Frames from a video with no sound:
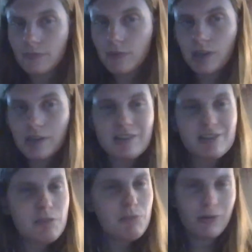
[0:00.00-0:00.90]
Some
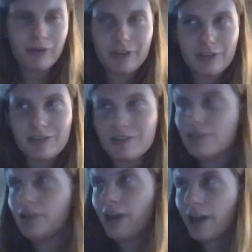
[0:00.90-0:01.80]
orchids
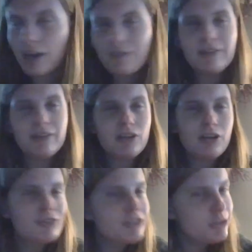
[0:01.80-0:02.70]
have a thing called
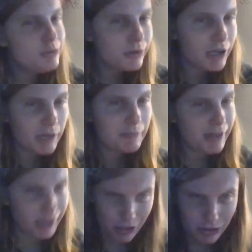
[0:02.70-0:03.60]

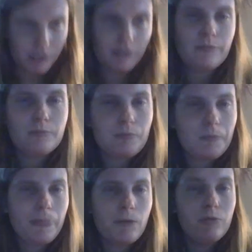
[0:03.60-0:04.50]
pseudocopulation,
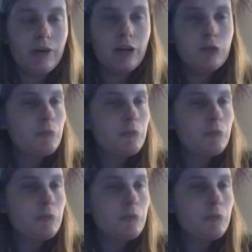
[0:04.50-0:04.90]
where